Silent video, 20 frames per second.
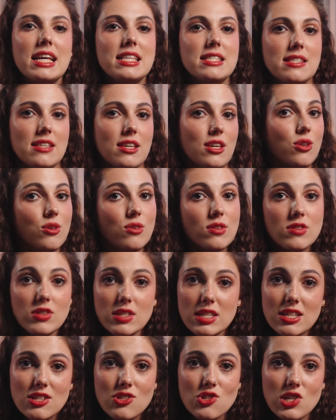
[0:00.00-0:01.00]
See you in
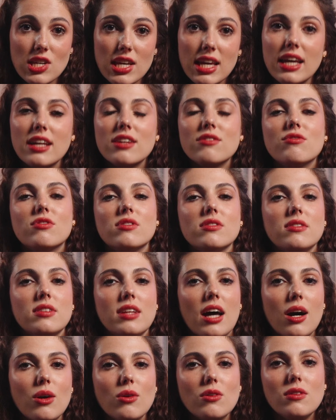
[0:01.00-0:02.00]
TG, and for
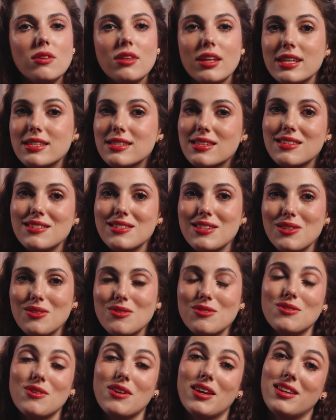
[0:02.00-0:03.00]
now, let's continue
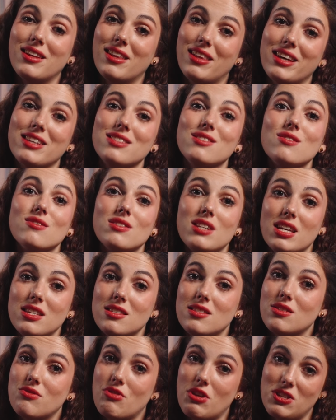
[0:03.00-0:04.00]
to analyze today's
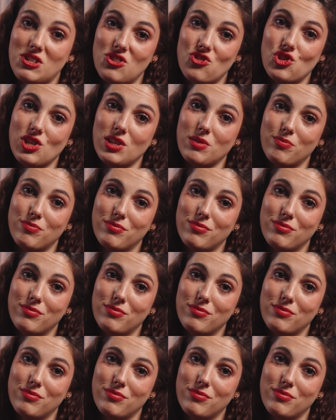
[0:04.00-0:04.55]
strategy.